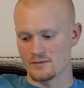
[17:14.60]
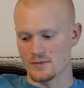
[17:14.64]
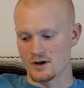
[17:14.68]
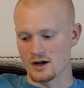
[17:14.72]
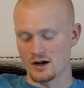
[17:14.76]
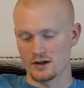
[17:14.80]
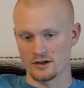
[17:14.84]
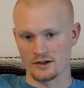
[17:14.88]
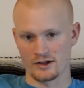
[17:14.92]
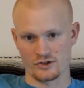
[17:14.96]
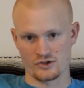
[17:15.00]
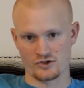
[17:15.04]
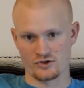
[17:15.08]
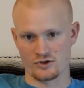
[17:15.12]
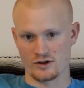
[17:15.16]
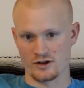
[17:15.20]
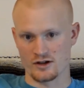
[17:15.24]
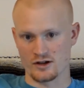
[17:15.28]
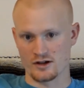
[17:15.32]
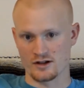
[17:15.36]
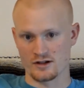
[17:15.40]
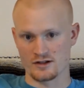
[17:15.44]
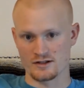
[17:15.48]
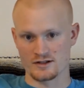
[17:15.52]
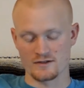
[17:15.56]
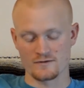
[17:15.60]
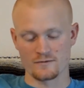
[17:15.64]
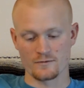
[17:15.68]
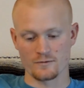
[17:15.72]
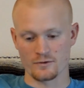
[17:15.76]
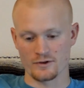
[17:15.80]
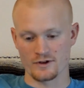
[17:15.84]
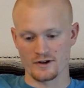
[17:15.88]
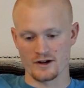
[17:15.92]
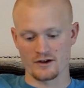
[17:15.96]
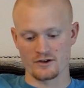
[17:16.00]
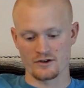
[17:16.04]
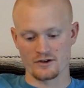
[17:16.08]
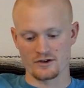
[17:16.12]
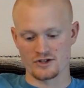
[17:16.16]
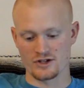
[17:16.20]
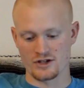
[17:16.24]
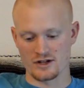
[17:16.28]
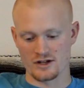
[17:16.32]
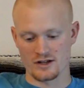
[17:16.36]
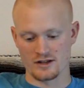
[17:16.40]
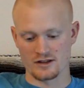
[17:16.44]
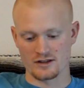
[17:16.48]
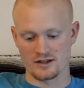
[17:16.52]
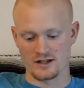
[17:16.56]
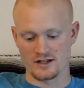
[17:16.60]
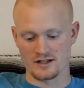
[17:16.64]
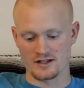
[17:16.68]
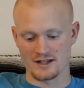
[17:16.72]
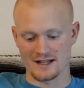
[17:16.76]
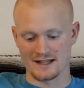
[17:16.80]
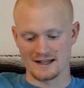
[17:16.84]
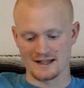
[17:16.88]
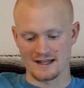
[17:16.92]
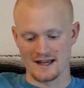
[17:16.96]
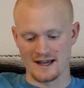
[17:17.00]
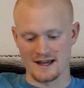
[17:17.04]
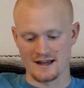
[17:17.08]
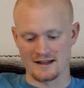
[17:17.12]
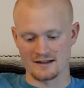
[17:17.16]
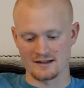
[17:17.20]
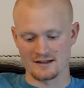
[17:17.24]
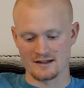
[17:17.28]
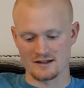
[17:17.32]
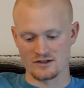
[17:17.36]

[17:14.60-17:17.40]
electrons and free energy and things like that.